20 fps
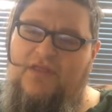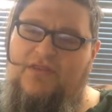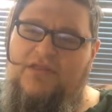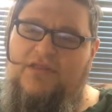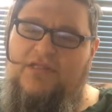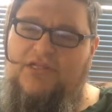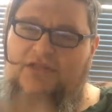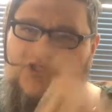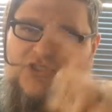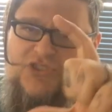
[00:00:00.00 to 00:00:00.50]
the
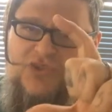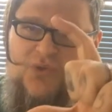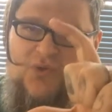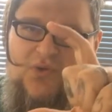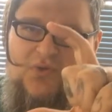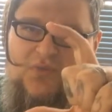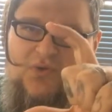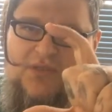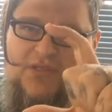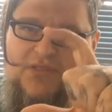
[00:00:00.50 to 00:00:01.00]
little
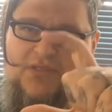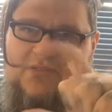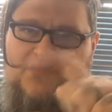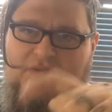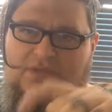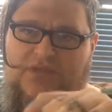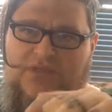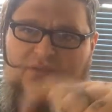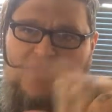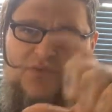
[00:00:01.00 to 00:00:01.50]
short one,
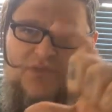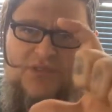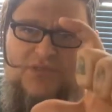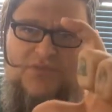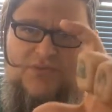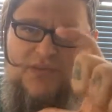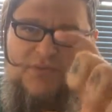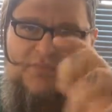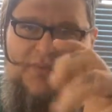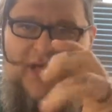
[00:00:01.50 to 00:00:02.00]
or the
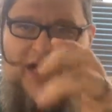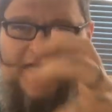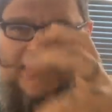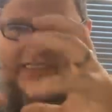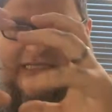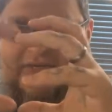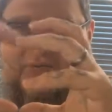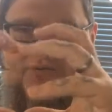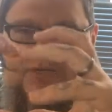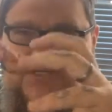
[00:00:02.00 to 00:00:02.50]
ones with the
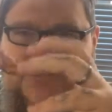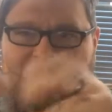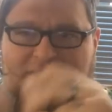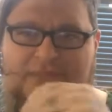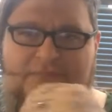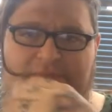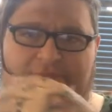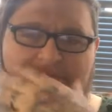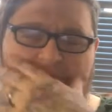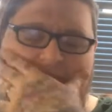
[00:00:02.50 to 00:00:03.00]
boxy
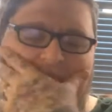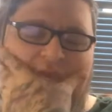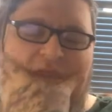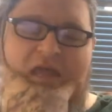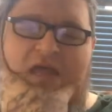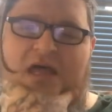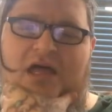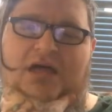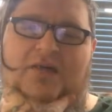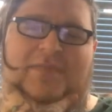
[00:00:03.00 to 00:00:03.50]
ones.
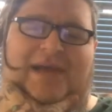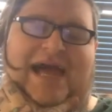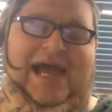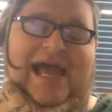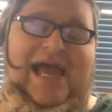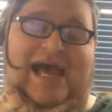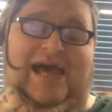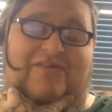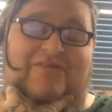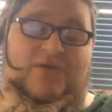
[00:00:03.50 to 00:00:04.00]
Um, I
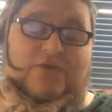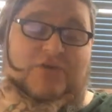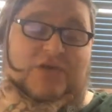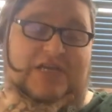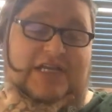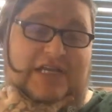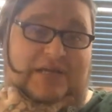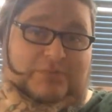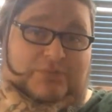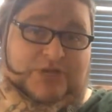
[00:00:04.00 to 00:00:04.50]
have a
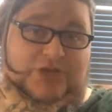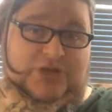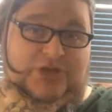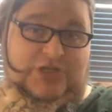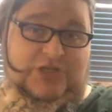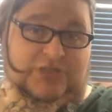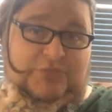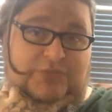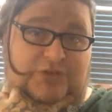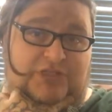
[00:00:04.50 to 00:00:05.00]

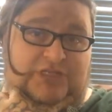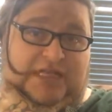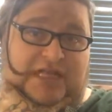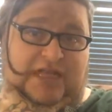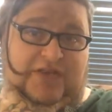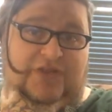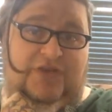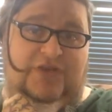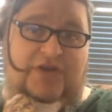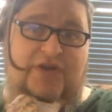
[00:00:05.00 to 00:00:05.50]
redemptor to put
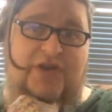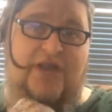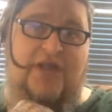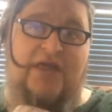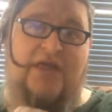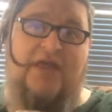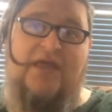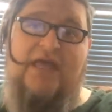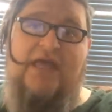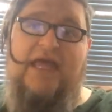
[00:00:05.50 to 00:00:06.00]
together,
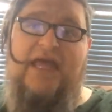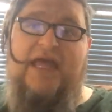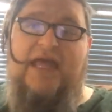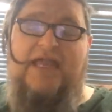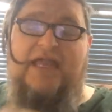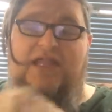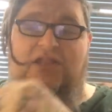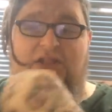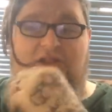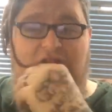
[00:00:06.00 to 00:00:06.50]

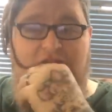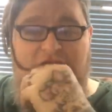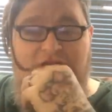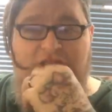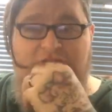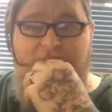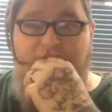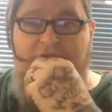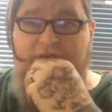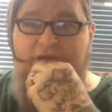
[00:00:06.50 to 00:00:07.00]
and it
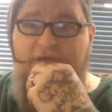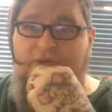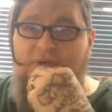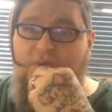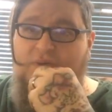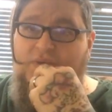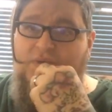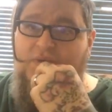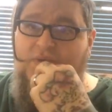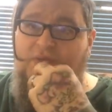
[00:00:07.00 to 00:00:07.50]
looks pretty
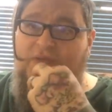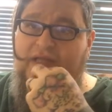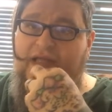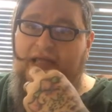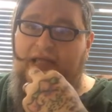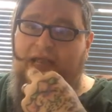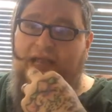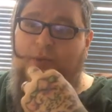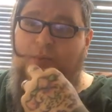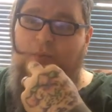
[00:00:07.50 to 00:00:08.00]
cool.
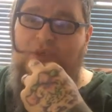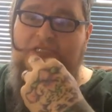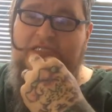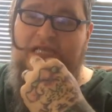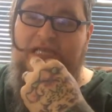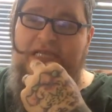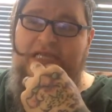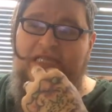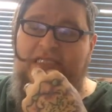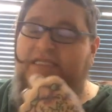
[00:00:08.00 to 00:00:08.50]
And I,
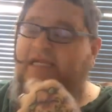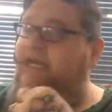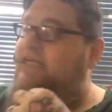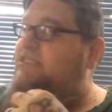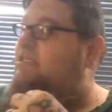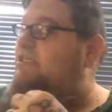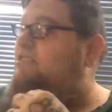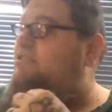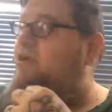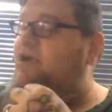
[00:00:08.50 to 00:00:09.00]
once I get to
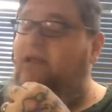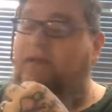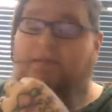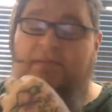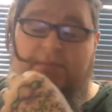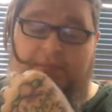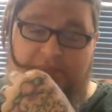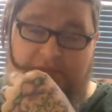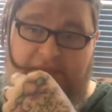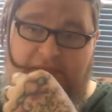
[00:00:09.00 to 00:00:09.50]
actually starting
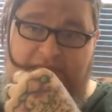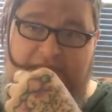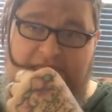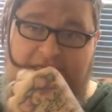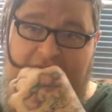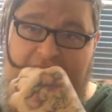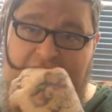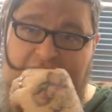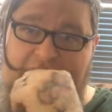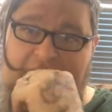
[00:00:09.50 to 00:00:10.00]
to build
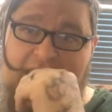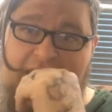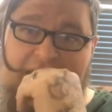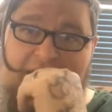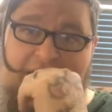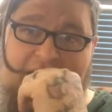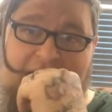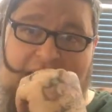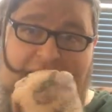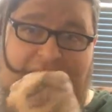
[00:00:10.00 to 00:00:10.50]
it,
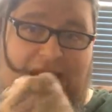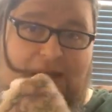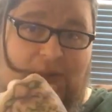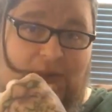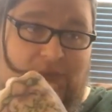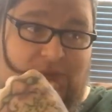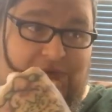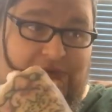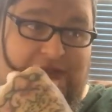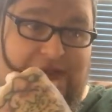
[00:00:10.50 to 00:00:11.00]

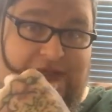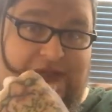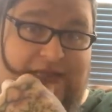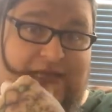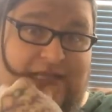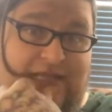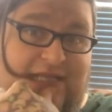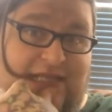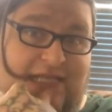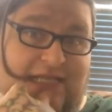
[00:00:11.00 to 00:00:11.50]
I'll
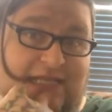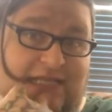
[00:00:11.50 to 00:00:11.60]
really